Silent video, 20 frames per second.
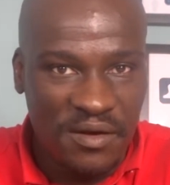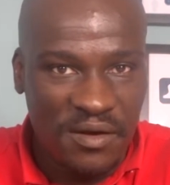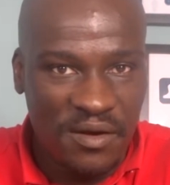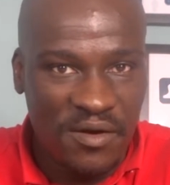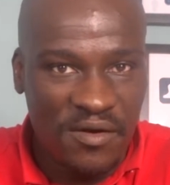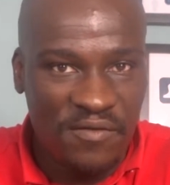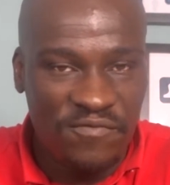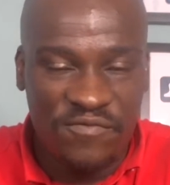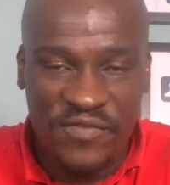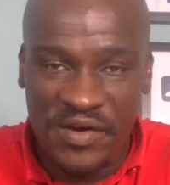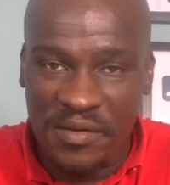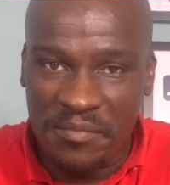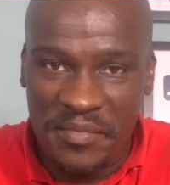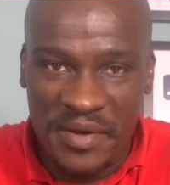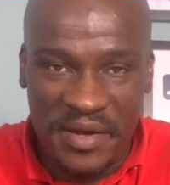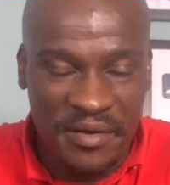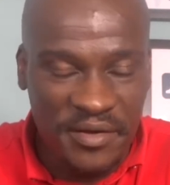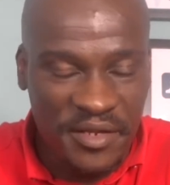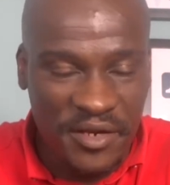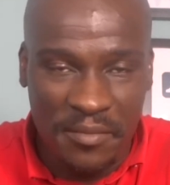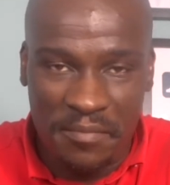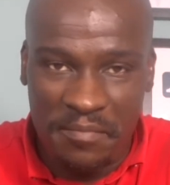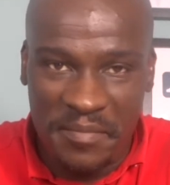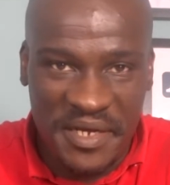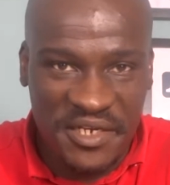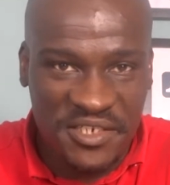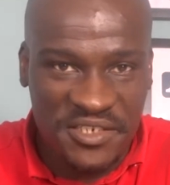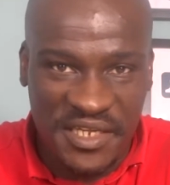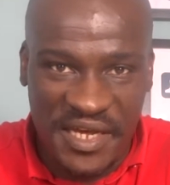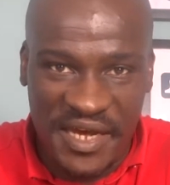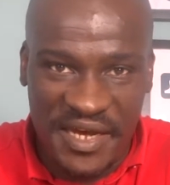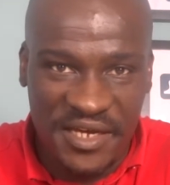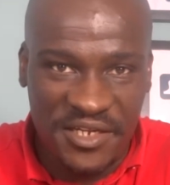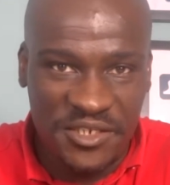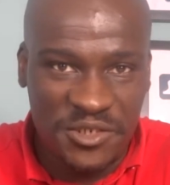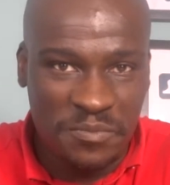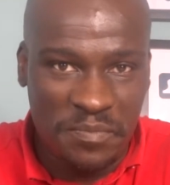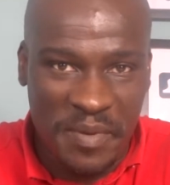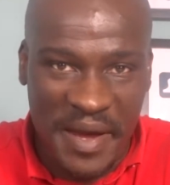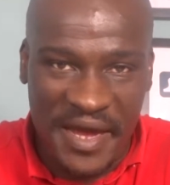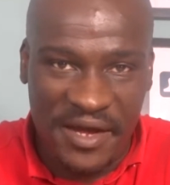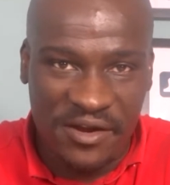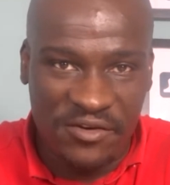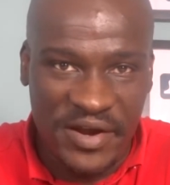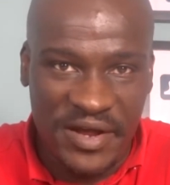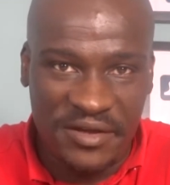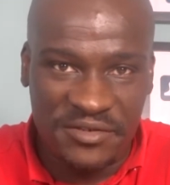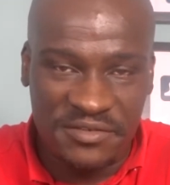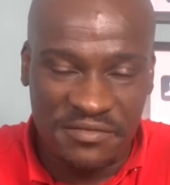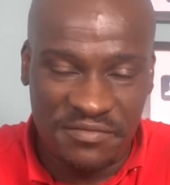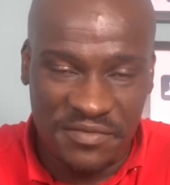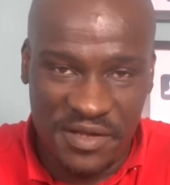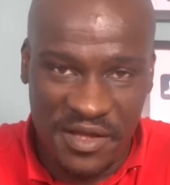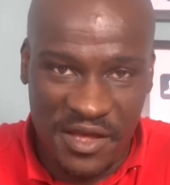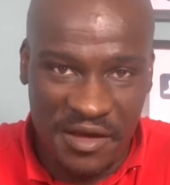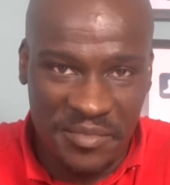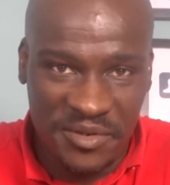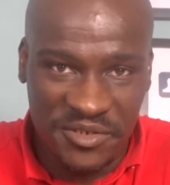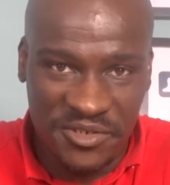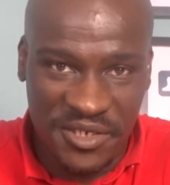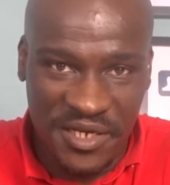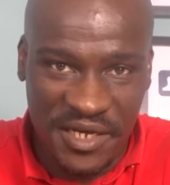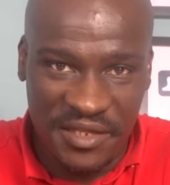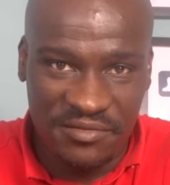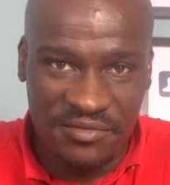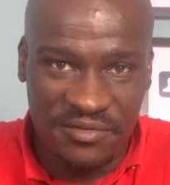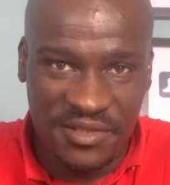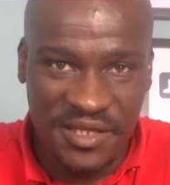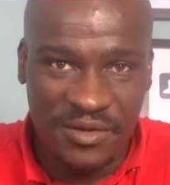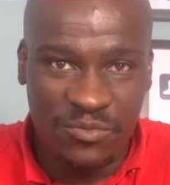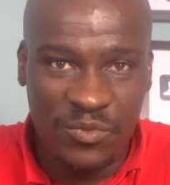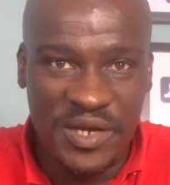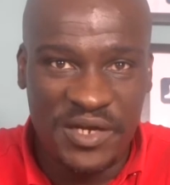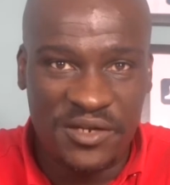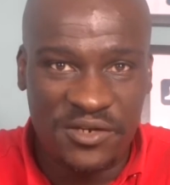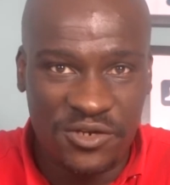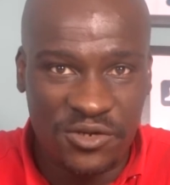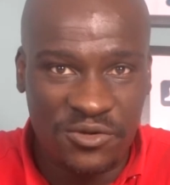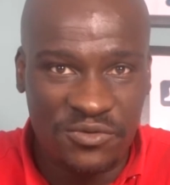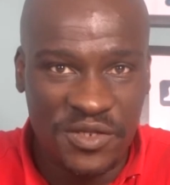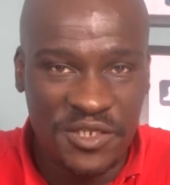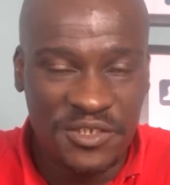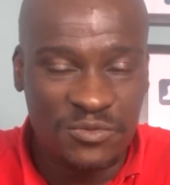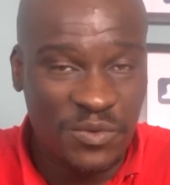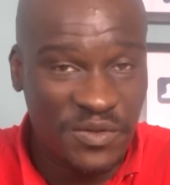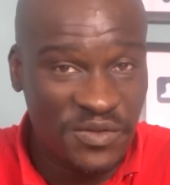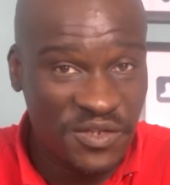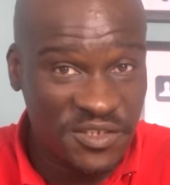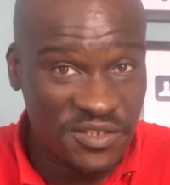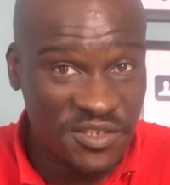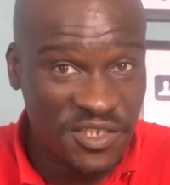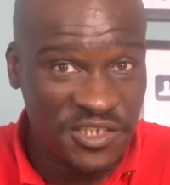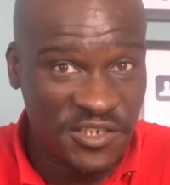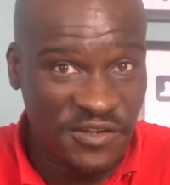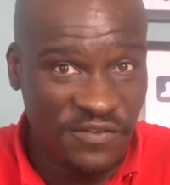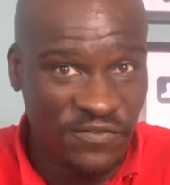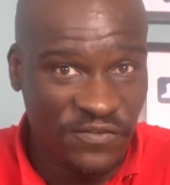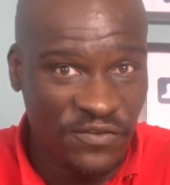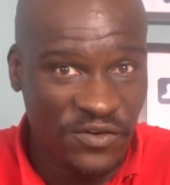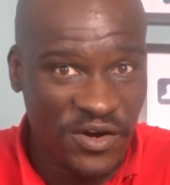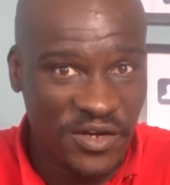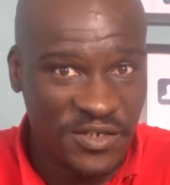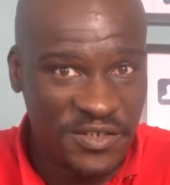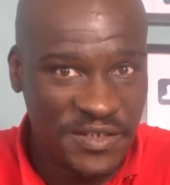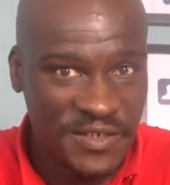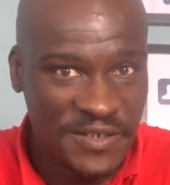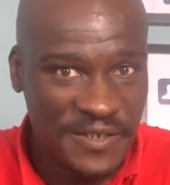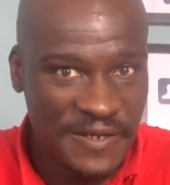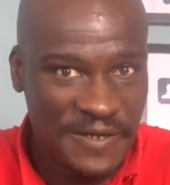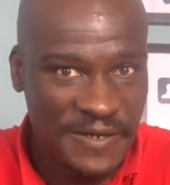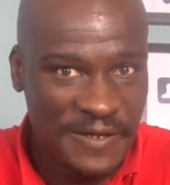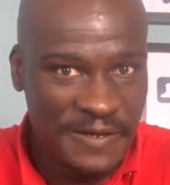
of mixed age backgrounds and coming together and thinking we can do this. This is for us.